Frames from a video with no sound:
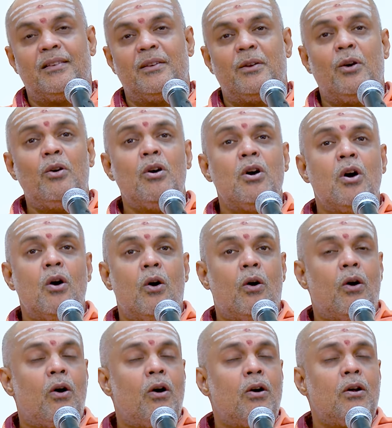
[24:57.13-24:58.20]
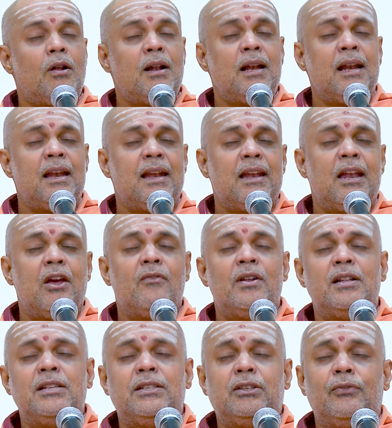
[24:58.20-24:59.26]
no, all
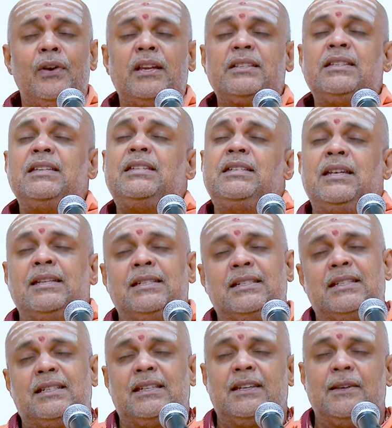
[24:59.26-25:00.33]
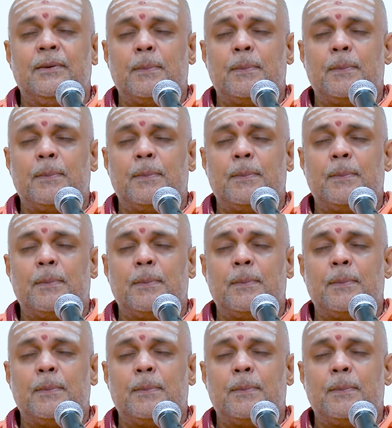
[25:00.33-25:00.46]
levels of existence,